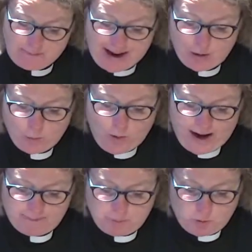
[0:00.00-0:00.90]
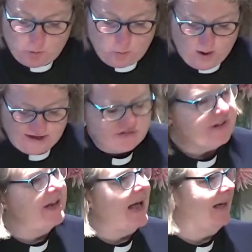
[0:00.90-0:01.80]
about where Paul went
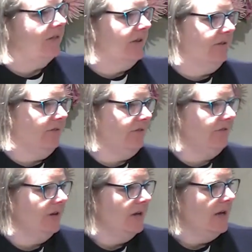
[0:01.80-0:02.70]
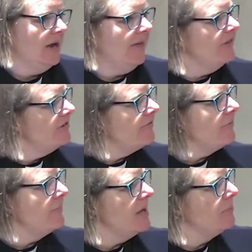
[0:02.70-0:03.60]
in Athens and the
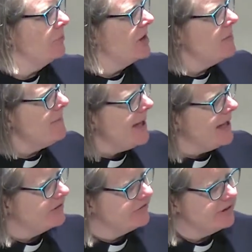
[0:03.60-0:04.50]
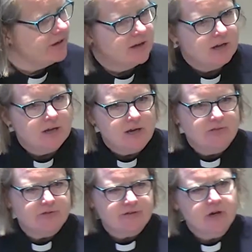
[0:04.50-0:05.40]
different people he met in
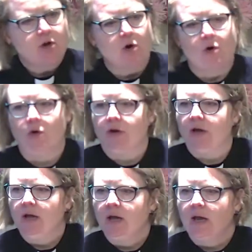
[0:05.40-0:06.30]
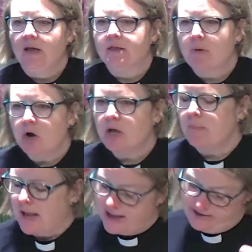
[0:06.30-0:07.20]
the synagogue, in the
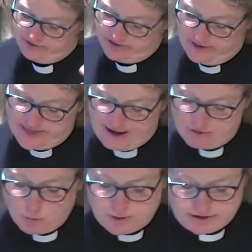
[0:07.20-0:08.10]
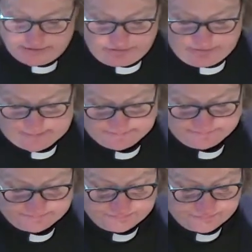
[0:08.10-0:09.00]
marketplace, in the Areopagus.
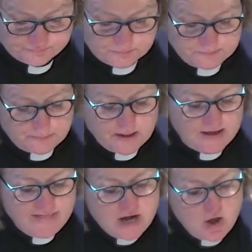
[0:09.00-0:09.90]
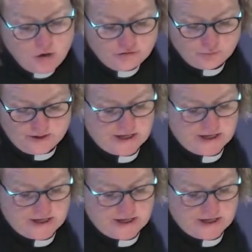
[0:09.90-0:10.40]
And then last